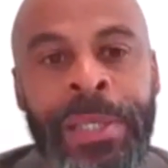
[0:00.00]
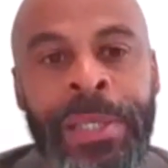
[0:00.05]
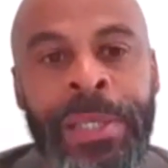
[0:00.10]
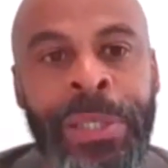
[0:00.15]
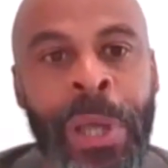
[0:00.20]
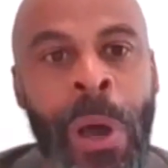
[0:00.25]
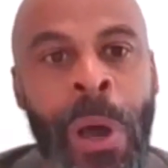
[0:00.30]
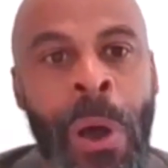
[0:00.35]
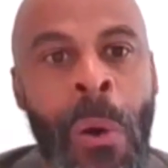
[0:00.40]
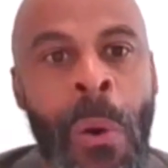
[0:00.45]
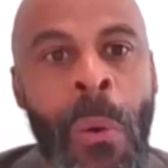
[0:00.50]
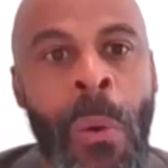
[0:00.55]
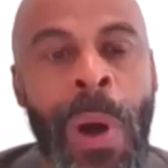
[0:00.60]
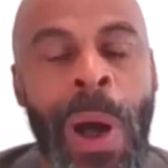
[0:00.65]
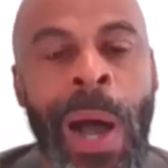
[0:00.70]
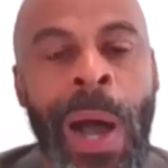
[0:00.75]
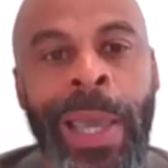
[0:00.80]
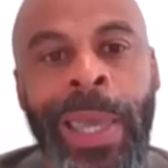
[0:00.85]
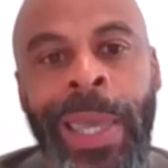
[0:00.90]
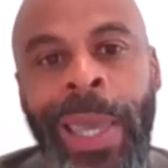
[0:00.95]

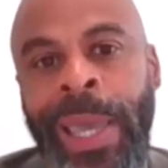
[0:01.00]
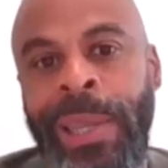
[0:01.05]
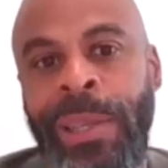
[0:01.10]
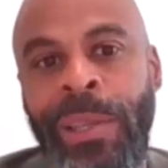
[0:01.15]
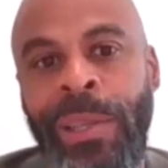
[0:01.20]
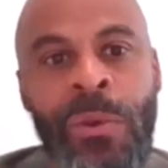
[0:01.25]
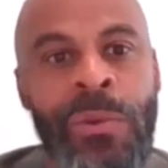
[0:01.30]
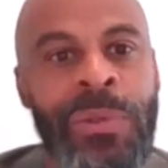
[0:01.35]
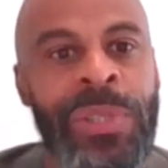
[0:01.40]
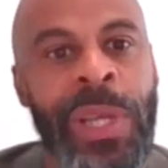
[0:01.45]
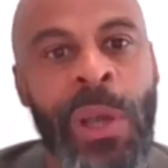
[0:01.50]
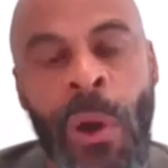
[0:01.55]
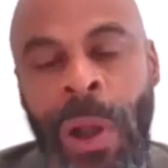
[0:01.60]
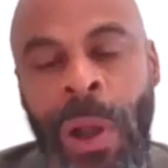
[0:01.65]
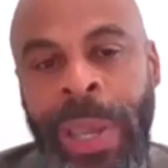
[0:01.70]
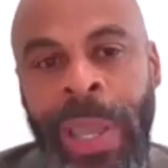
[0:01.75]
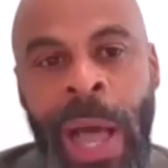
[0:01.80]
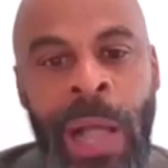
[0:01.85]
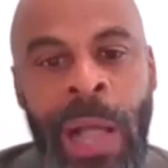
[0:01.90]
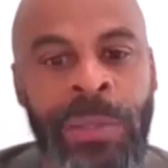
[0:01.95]
So again, using
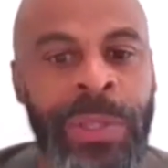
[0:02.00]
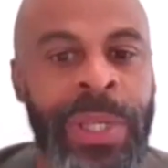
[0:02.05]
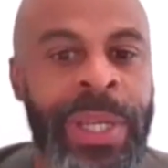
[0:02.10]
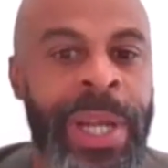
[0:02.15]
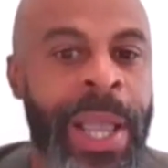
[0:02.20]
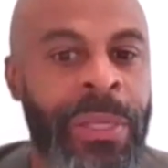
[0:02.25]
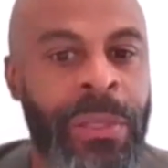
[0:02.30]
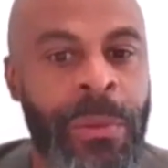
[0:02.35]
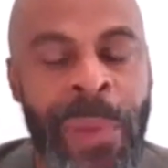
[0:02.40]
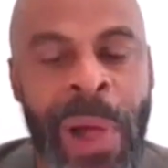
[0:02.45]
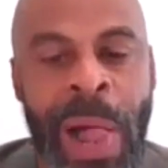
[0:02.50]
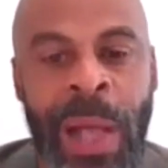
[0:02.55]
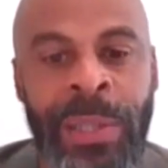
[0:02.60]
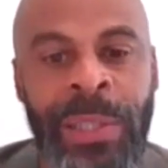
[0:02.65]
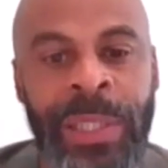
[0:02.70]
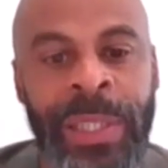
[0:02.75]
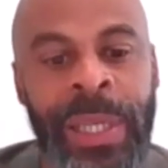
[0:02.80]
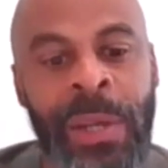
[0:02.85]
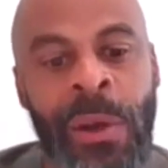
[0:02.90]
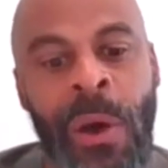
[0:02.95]
archaeology and
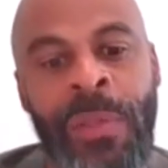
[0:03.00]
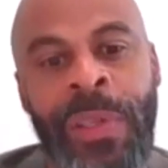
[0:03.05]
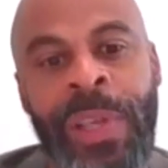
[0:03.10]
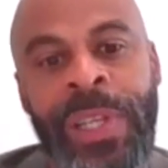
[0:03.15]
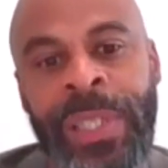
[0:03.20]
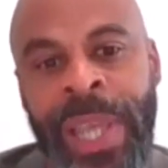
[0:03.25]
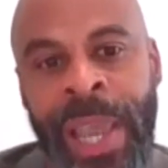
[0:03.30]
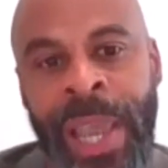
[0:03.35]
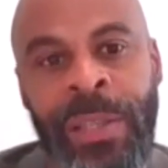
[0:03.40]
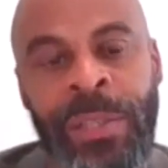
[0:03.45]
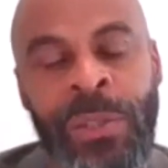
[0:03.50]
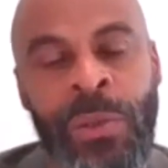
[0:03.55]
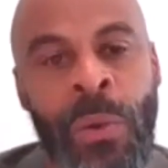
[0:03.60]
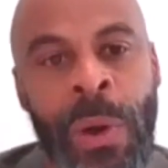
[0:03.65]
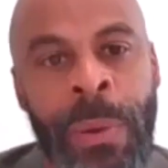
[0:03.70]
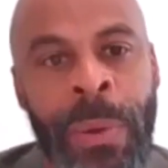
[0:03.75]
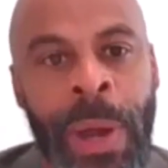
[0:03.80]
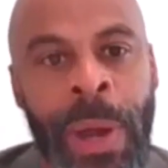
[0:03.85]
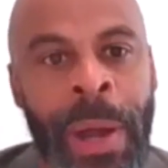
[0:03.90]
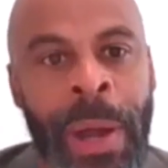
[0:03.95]
anthropology and all these
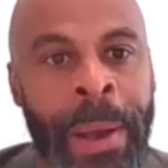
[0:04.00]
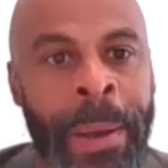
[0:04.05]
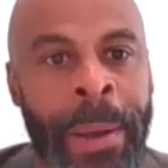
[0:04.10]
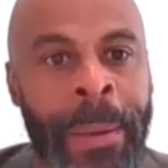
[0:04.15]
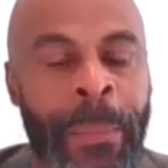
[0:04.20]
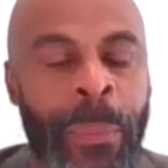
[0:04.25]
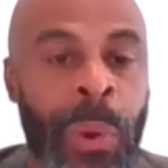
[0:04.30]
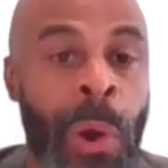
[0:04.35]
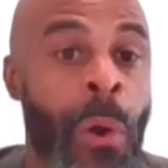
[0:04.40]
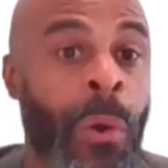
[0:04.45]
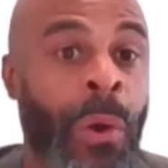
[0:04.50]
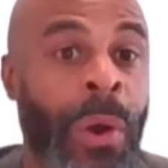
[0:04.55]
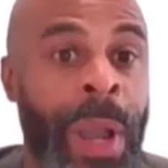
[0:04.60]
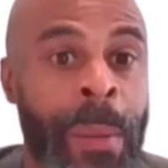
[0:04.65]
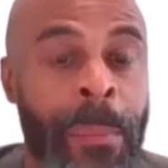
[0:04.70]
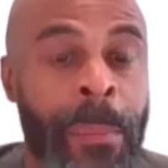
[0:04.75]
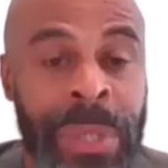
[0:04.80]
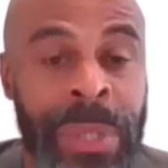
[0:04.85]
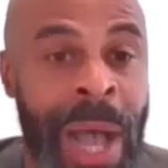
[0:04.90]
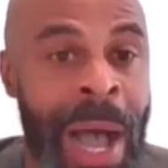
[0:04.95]
hands-on uh,
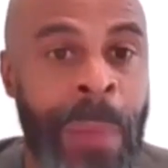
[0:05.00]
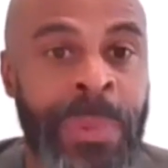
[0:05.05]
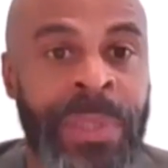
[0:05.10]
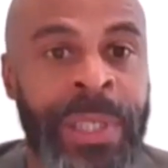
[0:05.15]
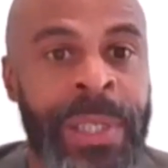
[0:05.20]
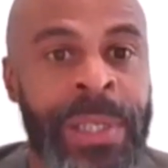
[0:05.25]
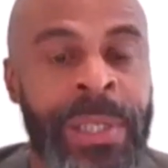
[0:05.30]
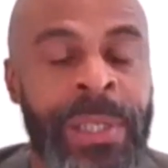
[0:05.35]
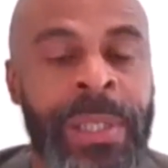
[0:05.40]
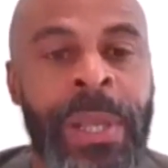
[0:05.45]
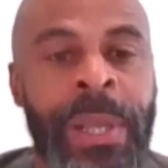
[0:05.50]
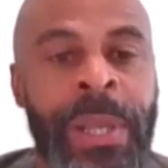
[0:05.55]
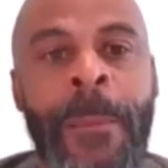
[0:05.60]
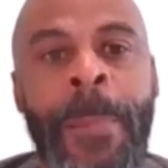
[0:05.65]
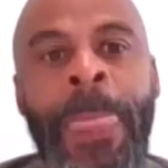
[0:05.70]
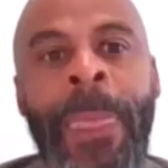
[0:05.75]
programs options